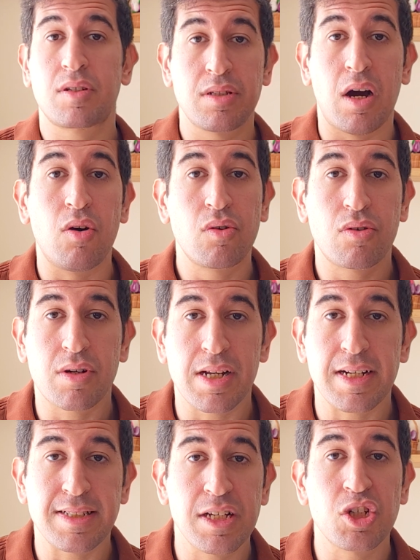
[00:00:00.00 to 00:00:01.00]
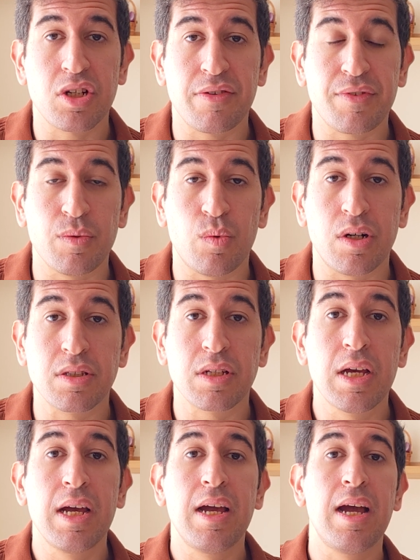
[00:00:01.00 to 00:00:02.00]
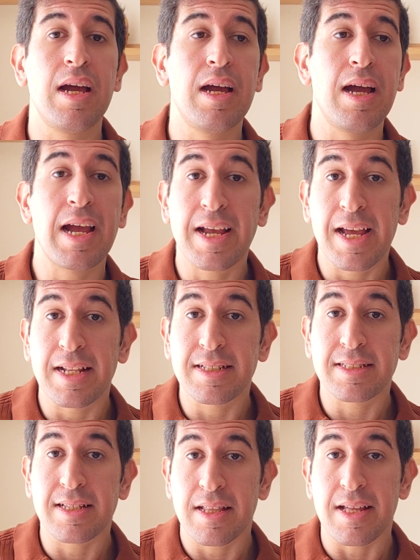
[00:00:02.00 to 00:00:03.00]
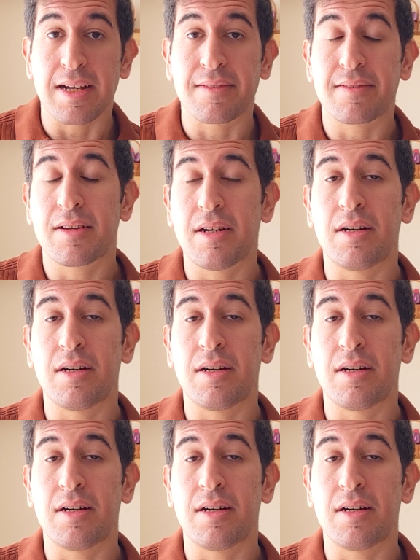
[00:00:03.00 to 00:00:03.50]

organization if you want against this